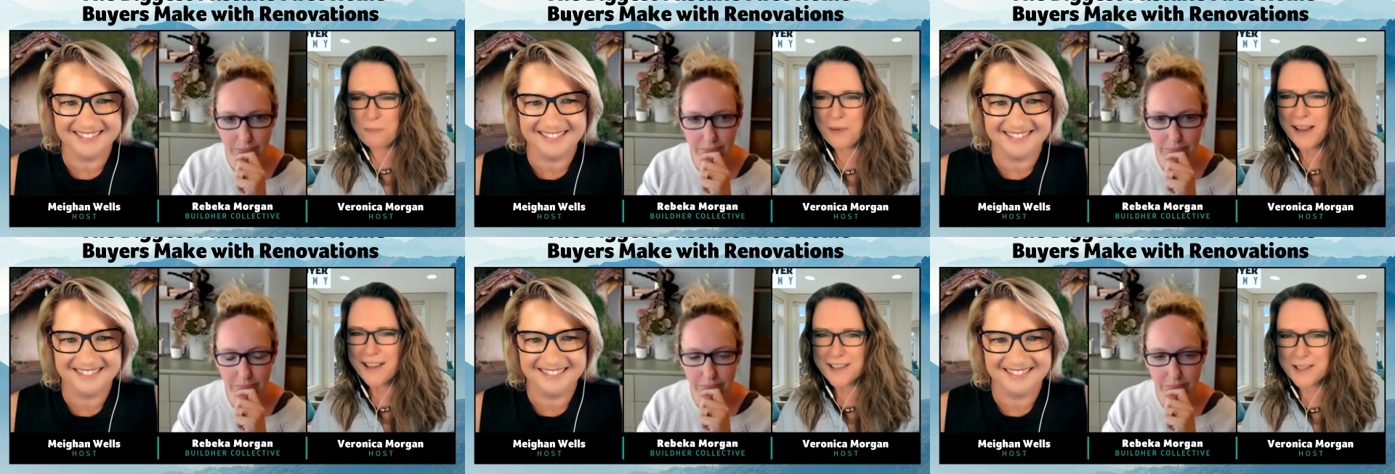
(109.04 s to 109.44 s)

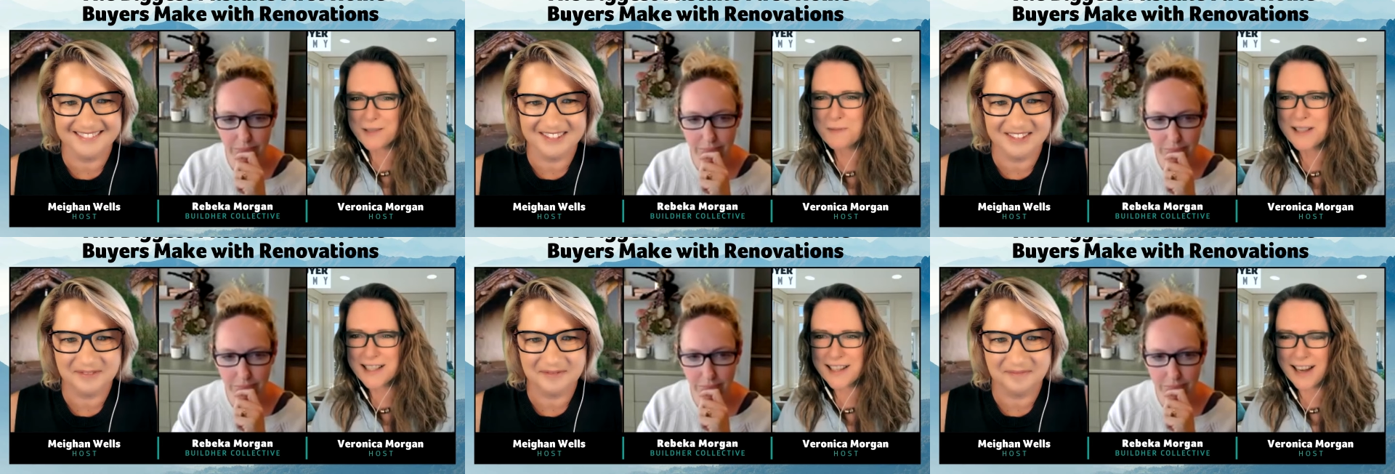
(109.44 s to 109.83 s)
Speaker 1: the
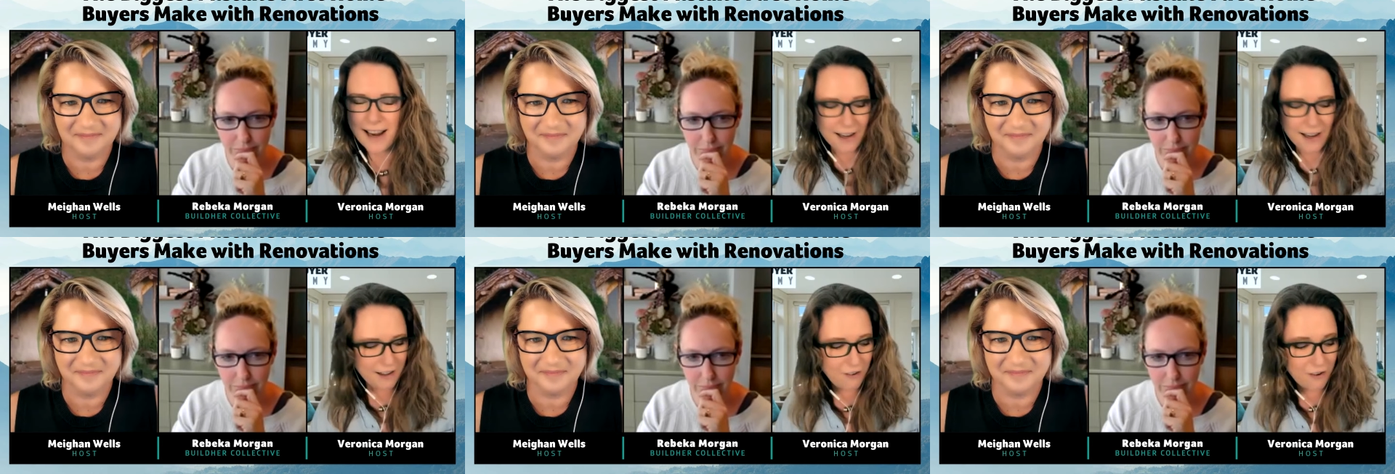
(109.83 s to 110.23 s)
biggest
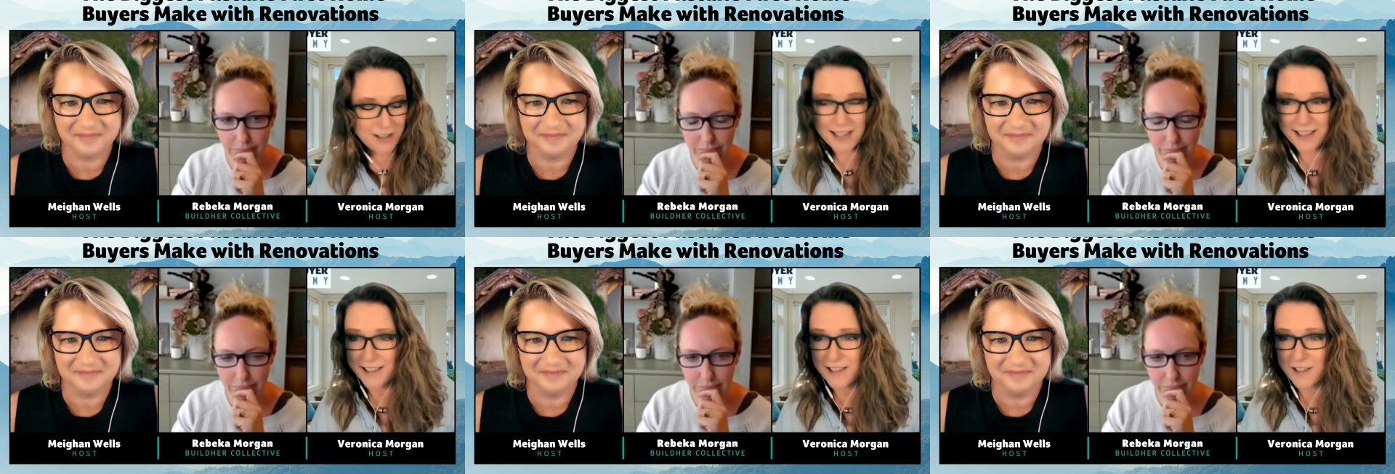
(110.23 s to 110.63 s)
mistake,
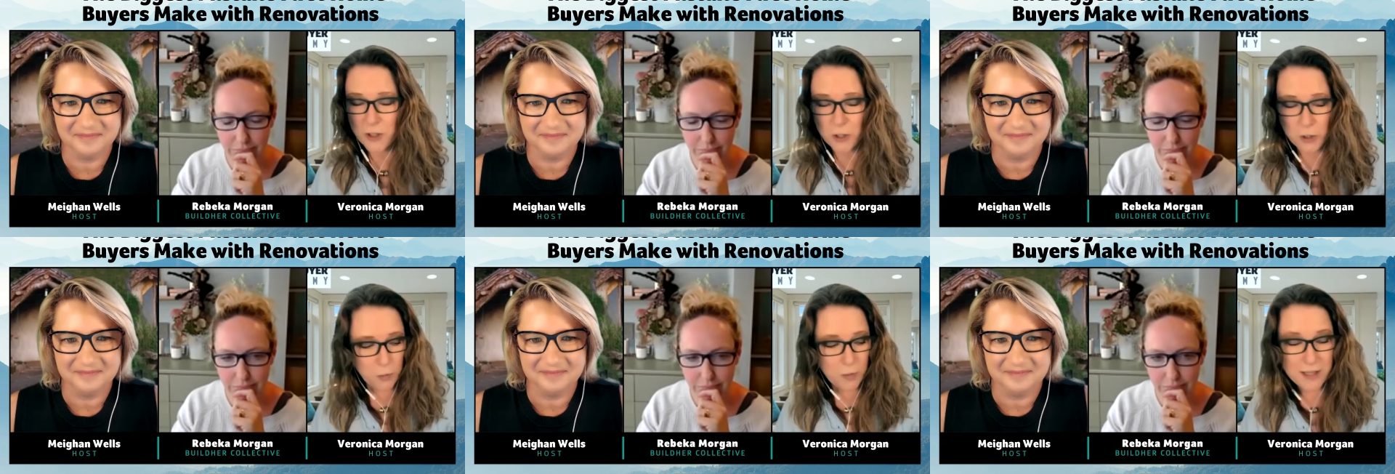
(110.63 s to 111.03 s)
and I see
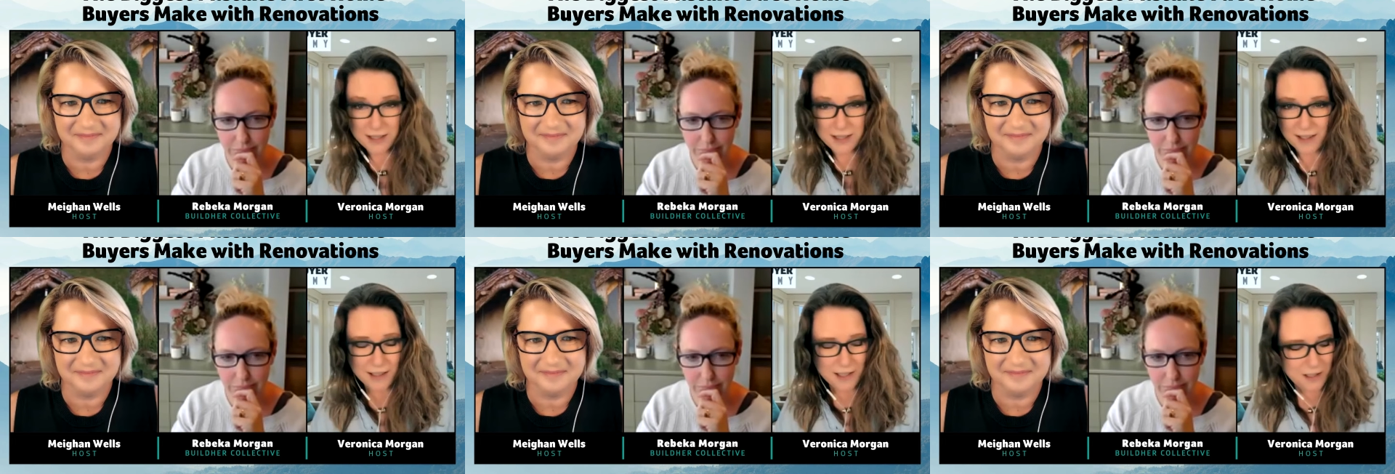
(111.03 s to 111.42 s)
this too,
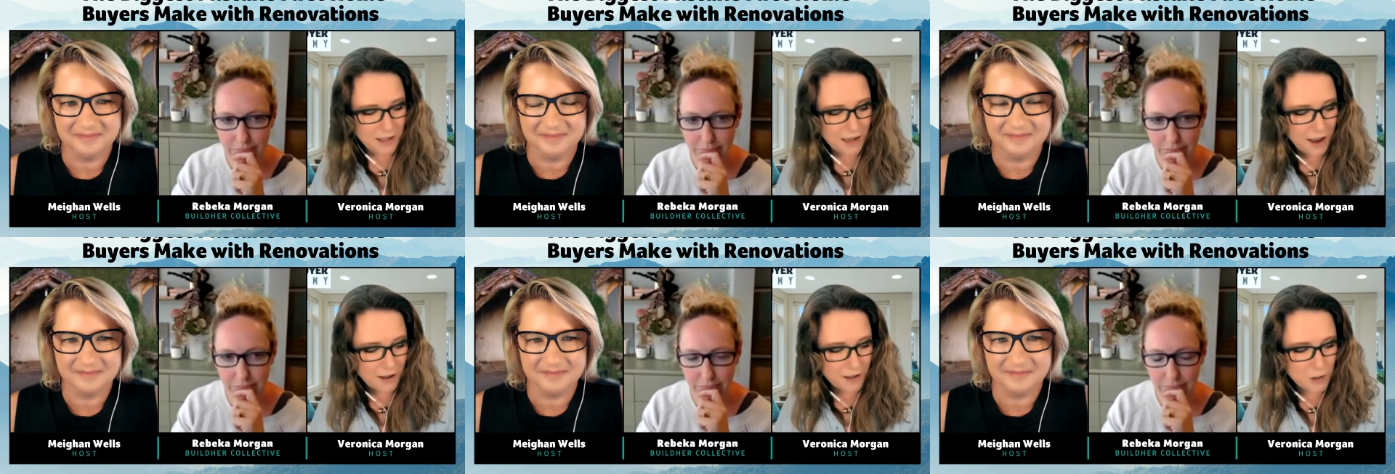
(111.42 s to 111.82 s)
we see
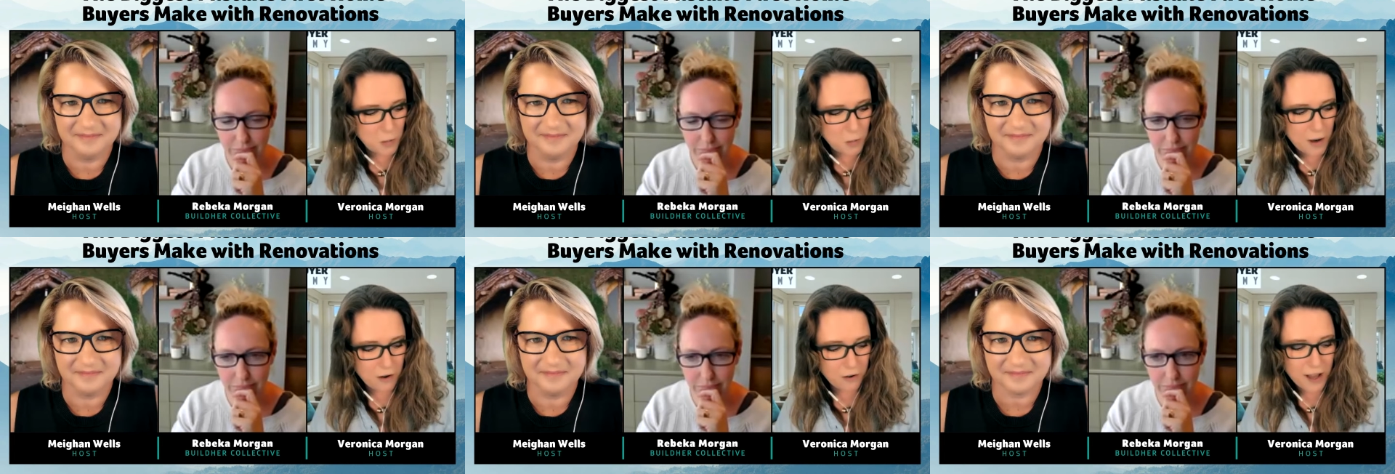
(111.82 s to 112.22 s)
this
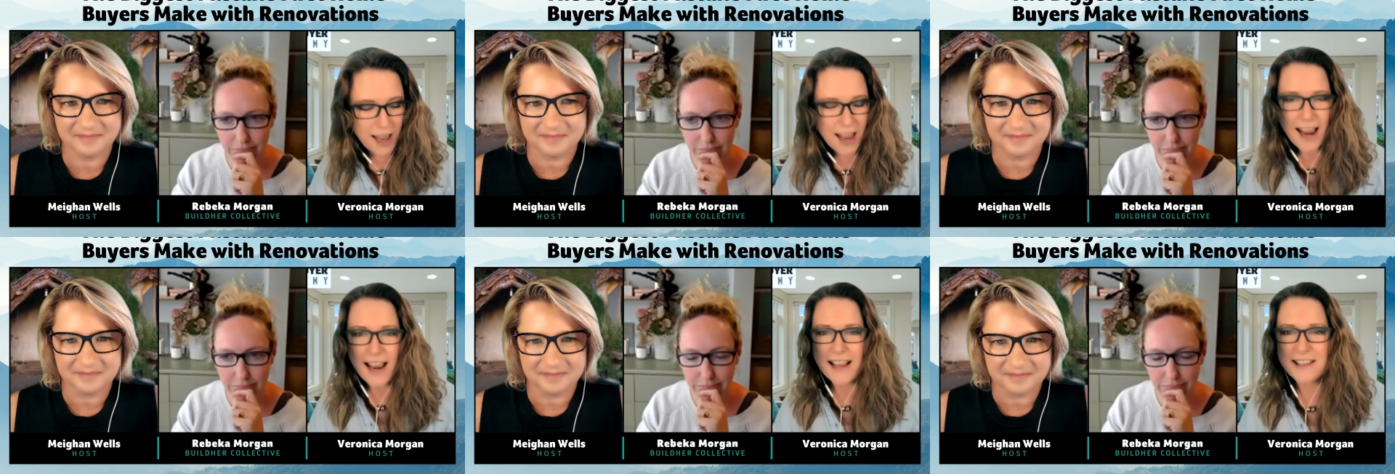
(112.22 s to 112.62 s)
uh, as
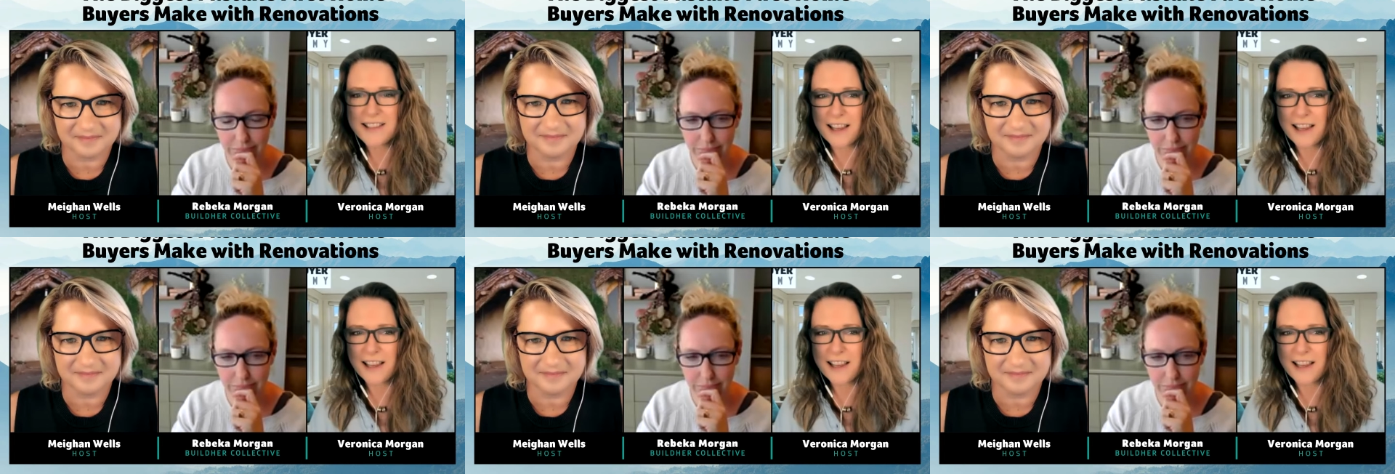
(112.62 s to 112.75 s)
well,